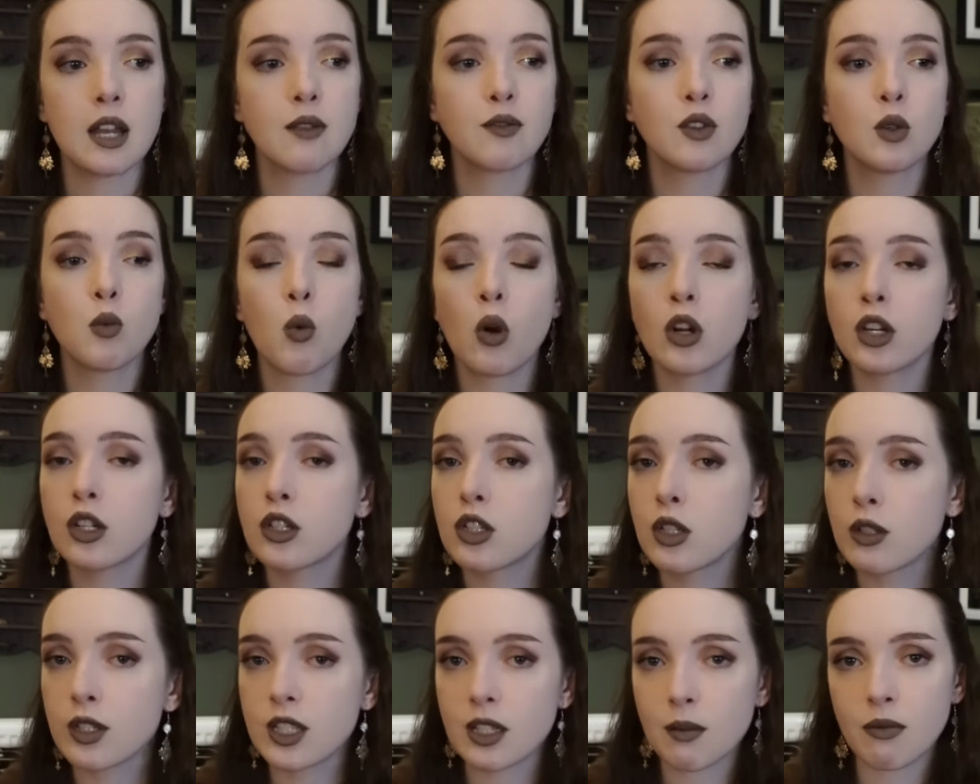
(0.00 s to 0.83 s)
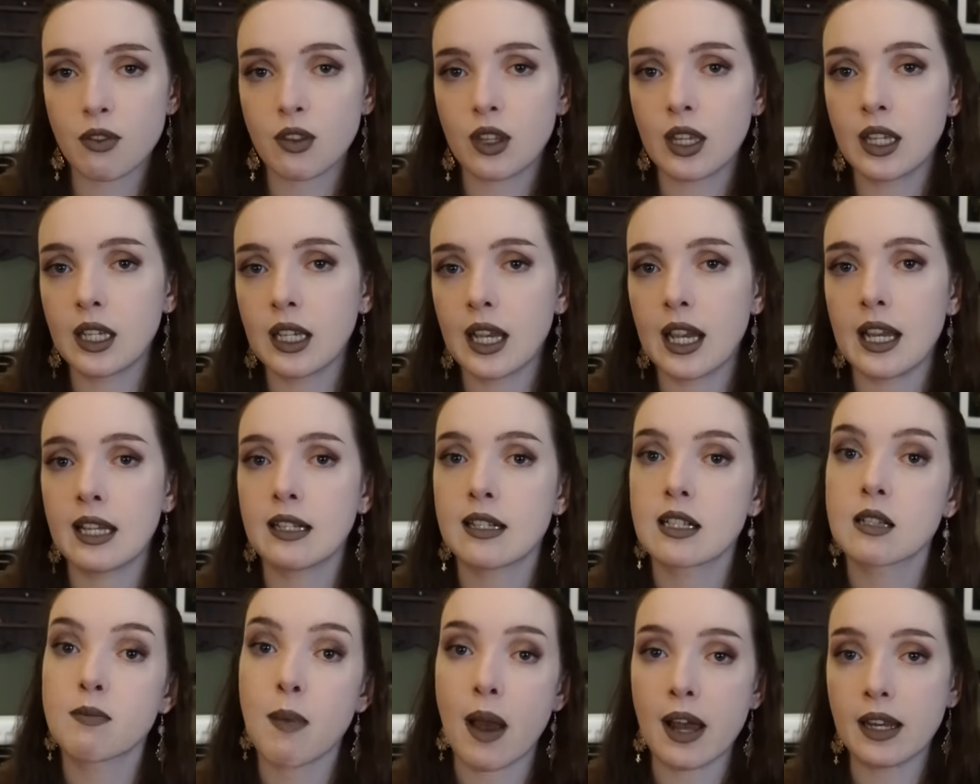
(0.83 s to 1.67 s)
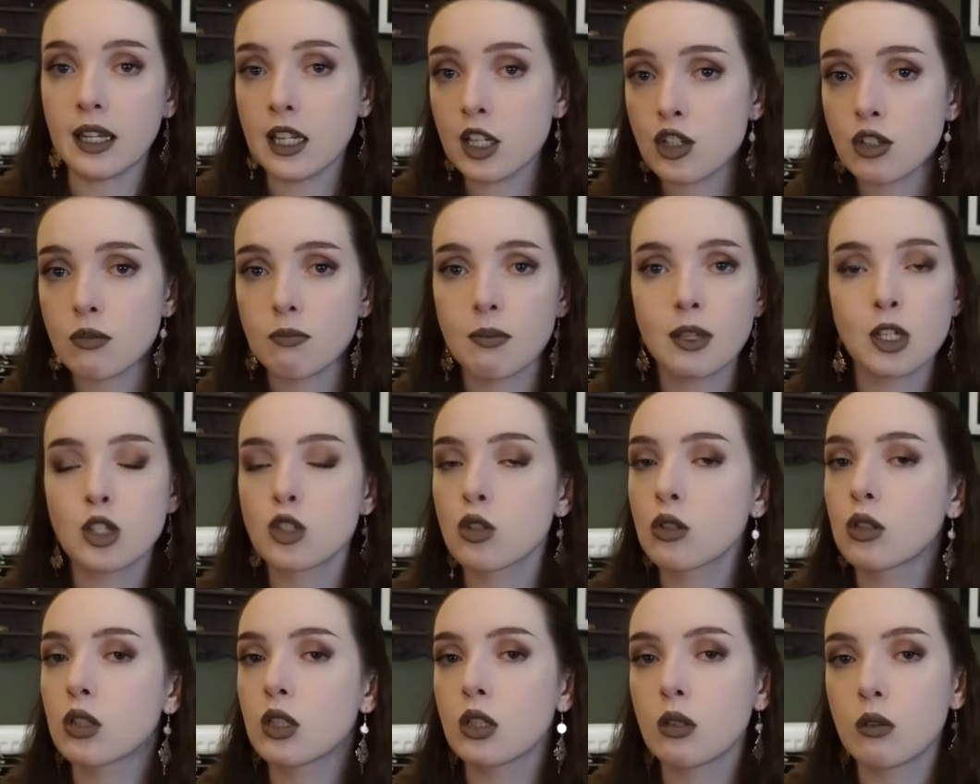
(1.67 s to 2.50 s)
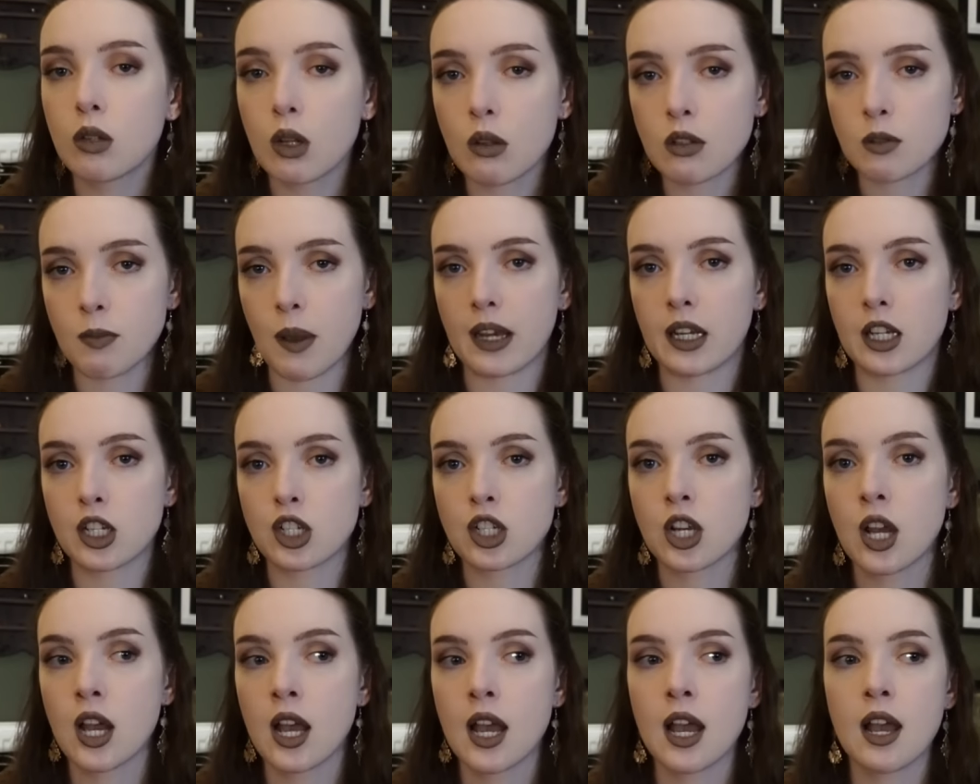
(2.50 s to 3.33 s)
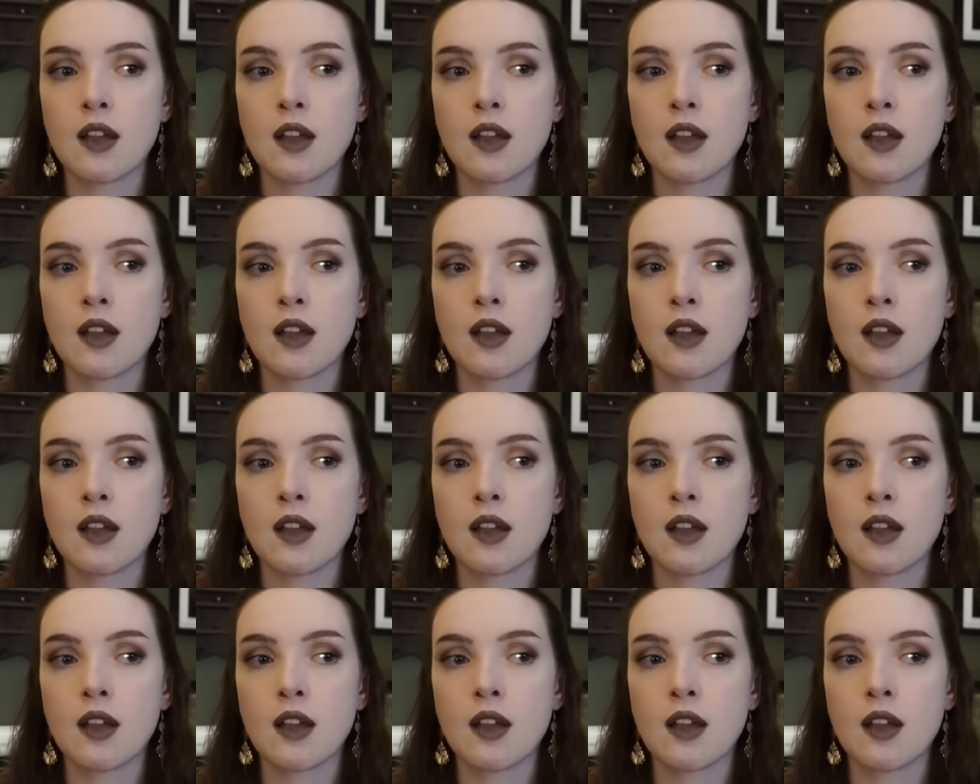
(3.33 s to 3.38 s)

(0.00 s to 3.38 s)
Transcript: If you want to do something in Spanish, make sure that you know Spanish.